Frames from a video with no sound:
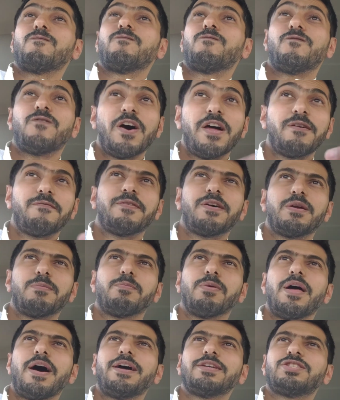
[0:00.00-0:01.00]
very
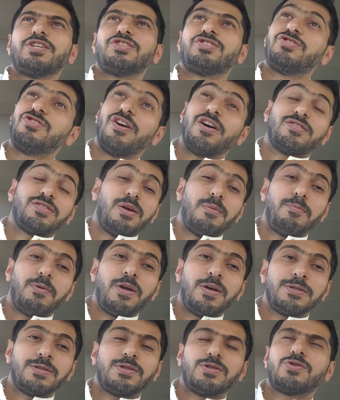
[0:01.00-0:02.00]
bright, HDR10
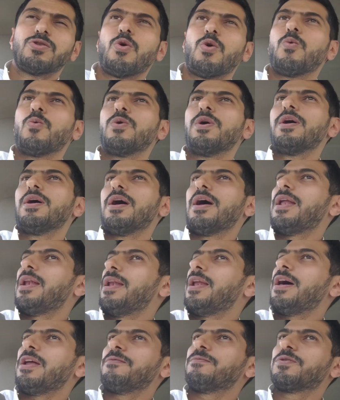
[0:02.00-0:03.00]
plus. So a
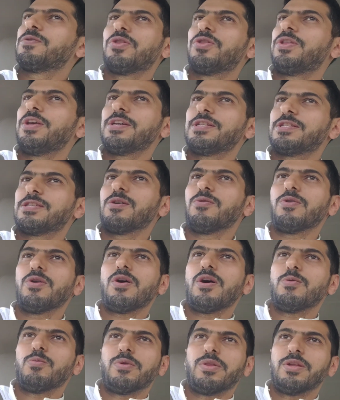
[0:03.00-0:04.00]
lot of good things going
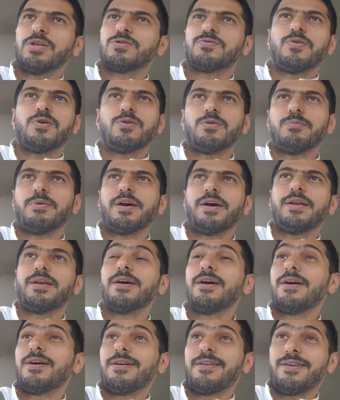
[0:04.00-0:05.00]
on with this phone, man.
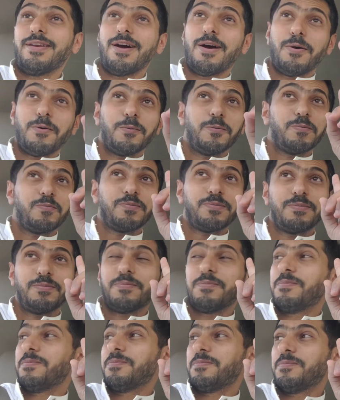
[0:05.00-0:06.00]
Now,
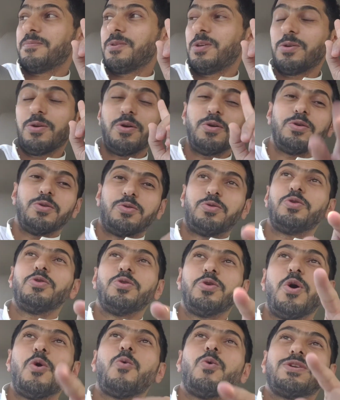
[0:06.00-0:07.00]
do you
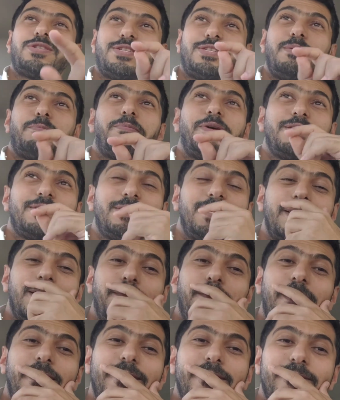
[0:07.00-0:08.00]
know what's the best thing
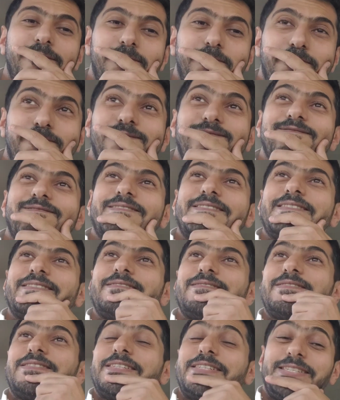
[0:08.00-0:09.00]
about it?
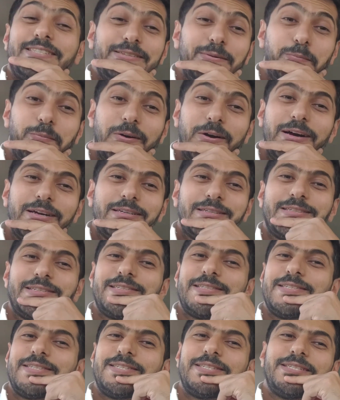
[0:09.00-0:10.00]
It's the
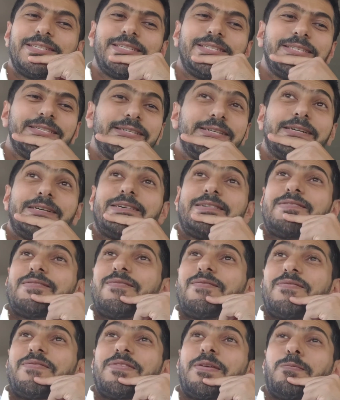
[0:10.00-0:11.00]
price.
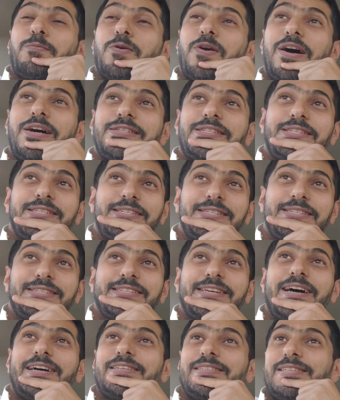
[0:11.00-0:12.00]
The price is
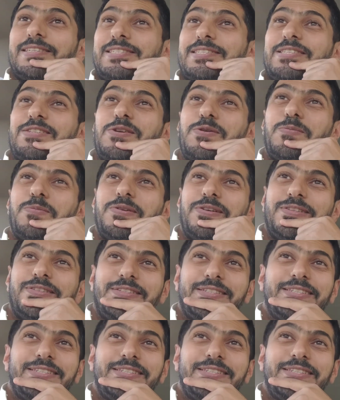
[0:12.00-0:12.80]
kind of stupid